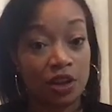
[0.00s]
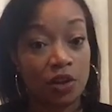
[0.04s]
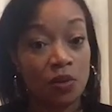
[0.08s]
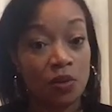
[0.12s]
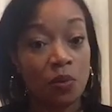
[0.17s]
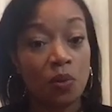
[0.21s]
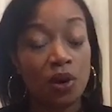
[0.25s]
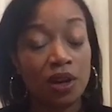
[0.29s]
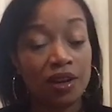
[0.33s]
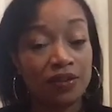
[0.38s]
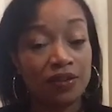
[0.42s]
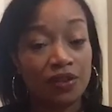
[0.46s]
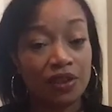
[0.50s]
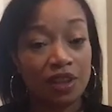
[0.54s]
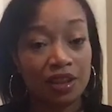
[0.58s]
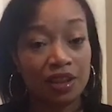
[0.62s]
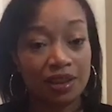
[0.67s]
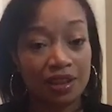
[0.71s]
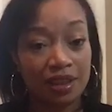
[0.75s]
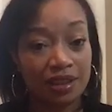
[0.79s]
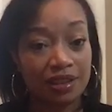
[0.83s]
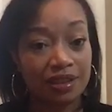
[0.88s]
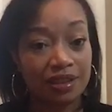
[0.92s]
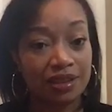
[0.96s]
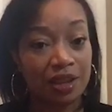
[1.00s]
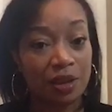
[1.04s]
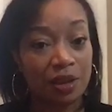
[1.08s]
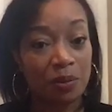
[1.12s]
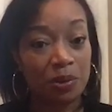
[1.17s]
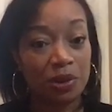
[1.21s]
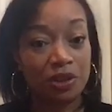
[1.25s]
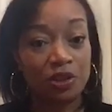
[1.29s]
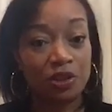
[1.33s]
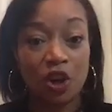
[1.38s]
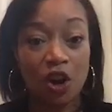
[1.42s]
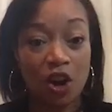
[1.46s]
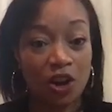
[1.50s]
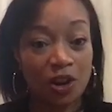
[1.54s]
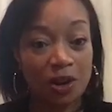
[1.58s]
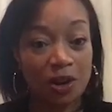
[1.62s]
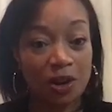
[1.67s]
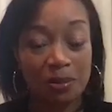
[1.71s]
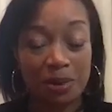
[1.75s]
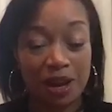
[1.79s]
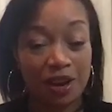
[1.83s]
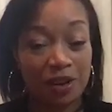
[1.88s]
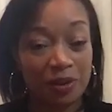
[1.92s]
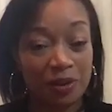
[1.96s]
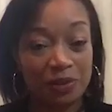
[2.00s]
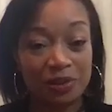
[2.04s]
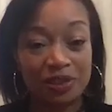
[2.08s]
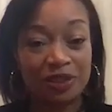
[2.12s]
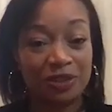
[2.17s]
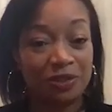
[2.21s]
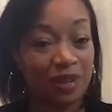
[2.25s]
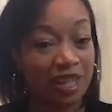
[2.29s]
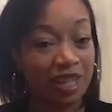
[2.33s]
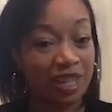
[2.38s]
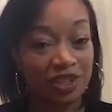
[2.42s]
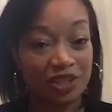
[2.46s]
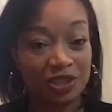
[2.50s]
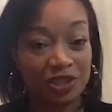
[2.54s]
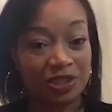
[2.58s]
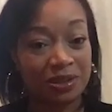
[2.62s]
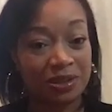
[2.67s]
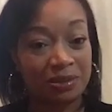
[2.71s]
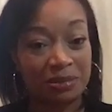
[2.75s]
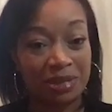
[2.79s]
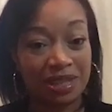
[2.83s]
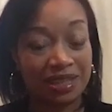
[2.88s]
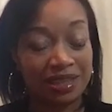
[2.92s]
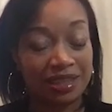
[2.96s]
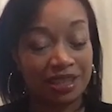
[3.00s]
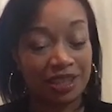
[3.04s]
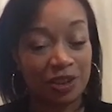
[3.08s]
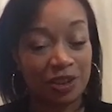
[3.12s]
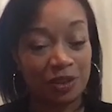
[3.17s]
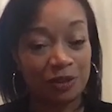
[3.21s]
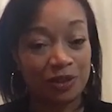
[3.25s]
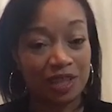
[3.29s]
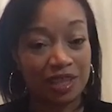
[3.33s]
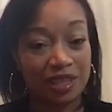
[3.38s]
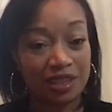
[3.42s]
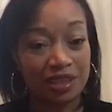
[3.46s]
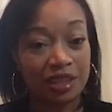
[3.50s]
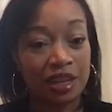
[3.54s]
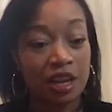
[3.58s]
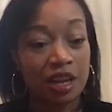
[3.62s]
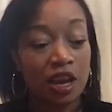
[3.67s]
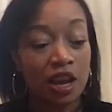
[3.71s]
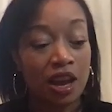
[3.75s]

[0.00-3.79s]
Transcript: And one of the things that we talk about with directors and myself is